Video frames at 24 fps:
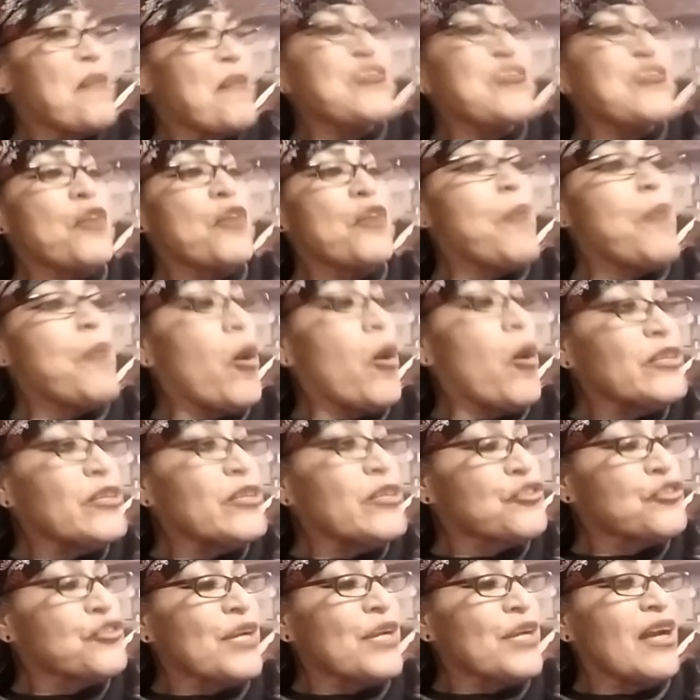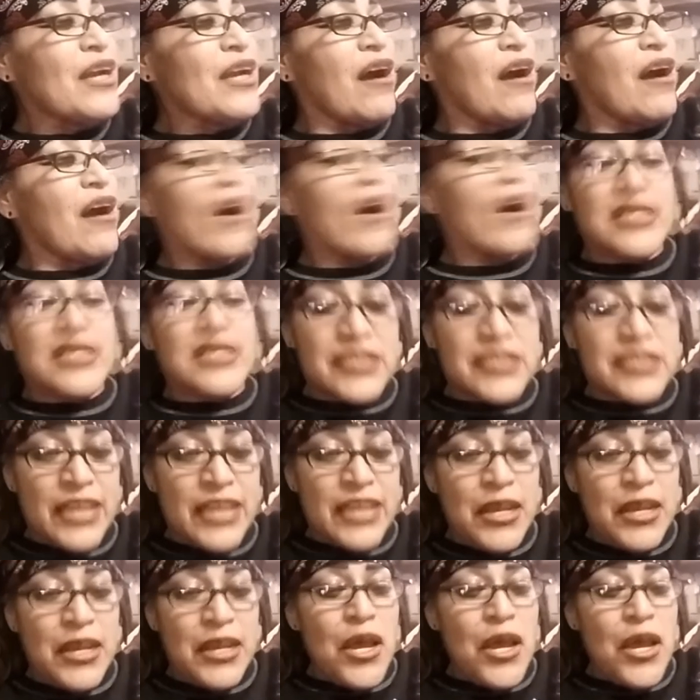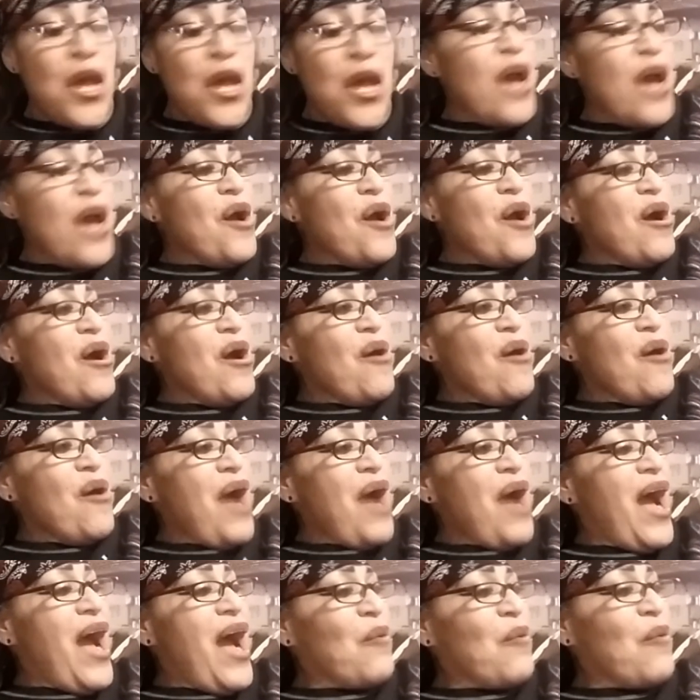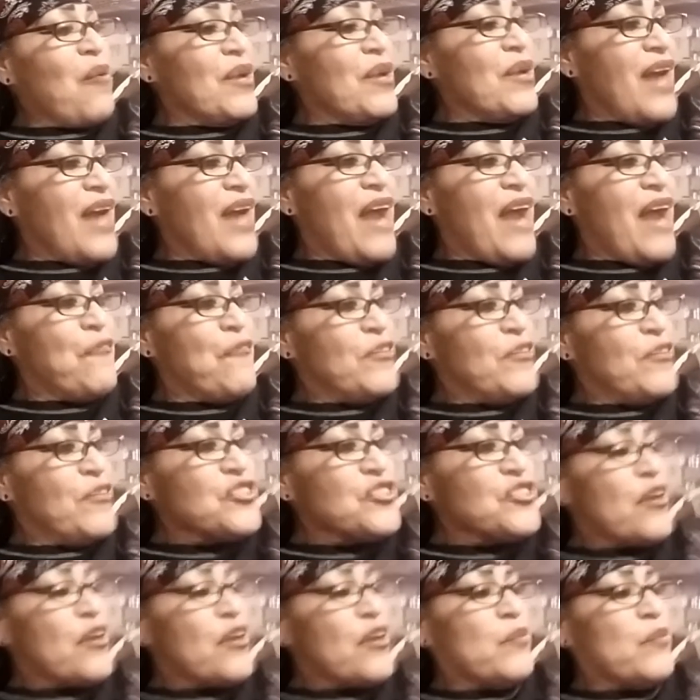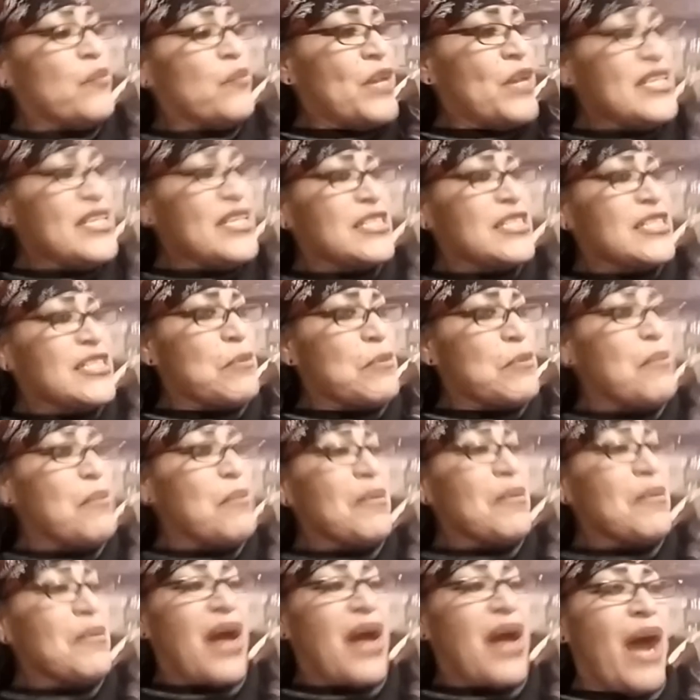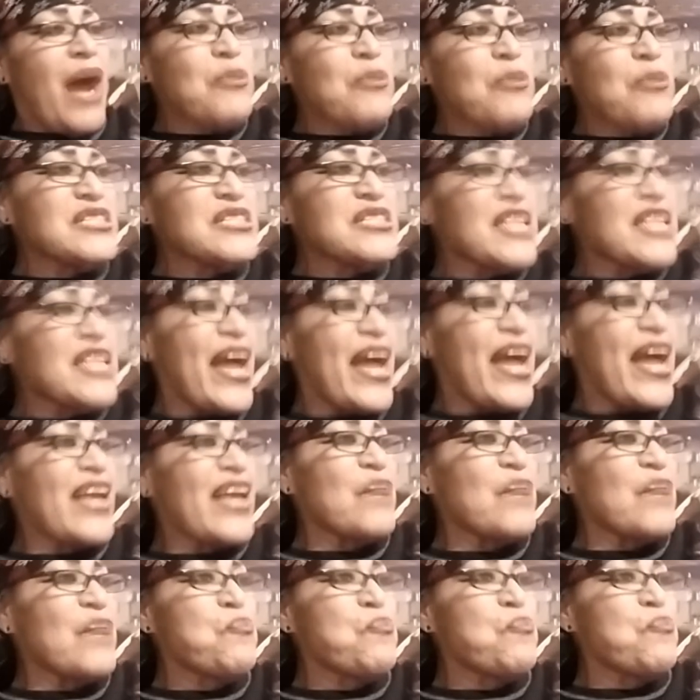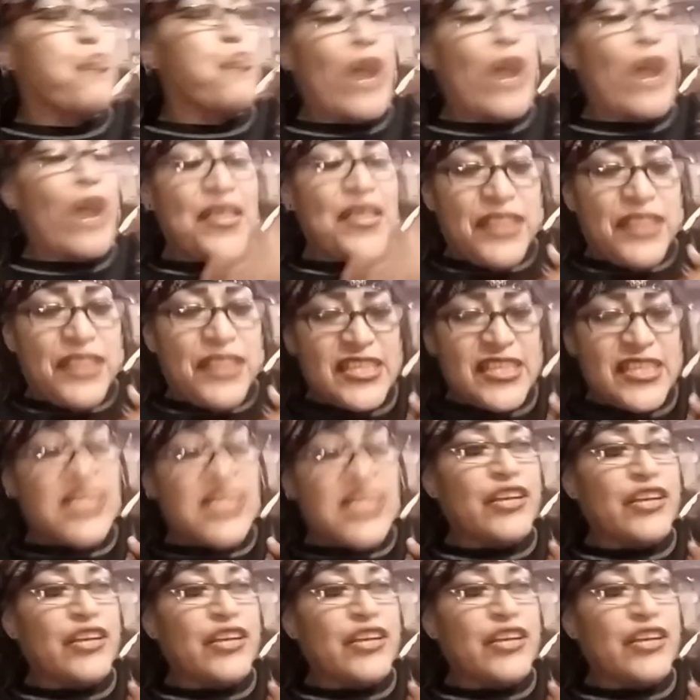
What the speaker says: But your poetry, honestly, when I first started reading some of it, I was like breathless.